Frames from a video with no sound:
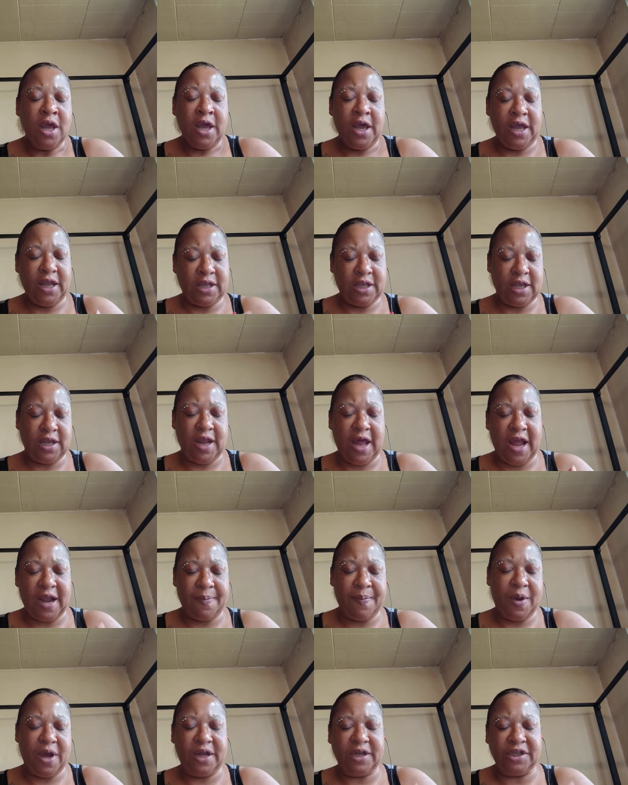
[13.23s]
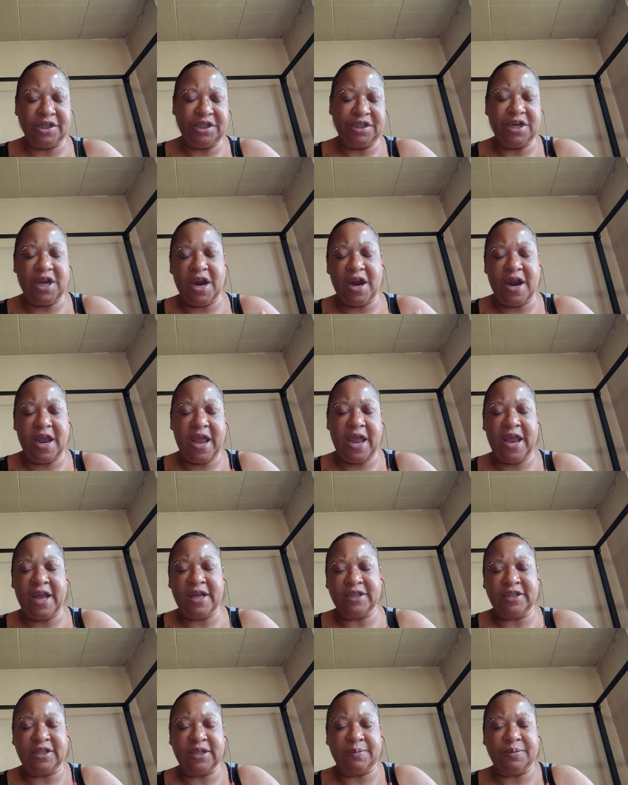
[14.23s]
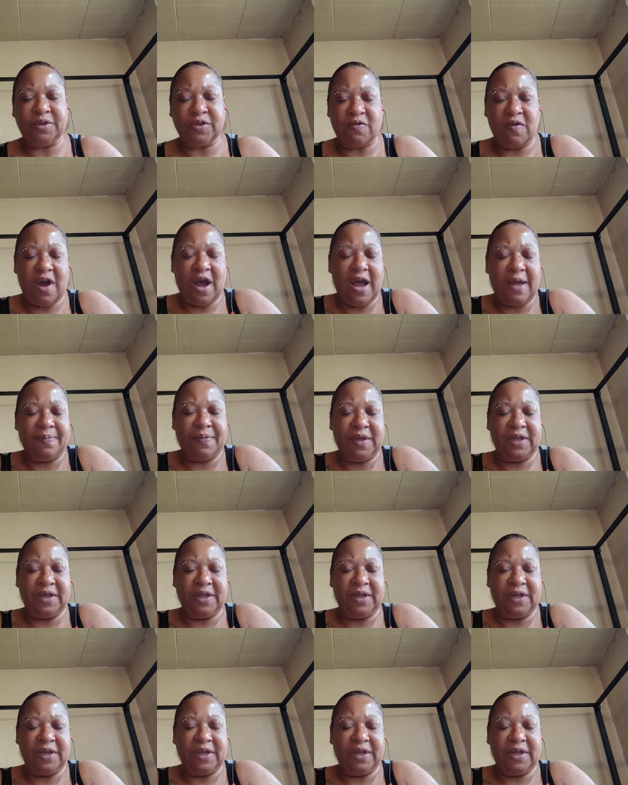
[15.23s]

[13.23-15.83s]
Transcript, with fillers: Hit the like button, share, and subscribe.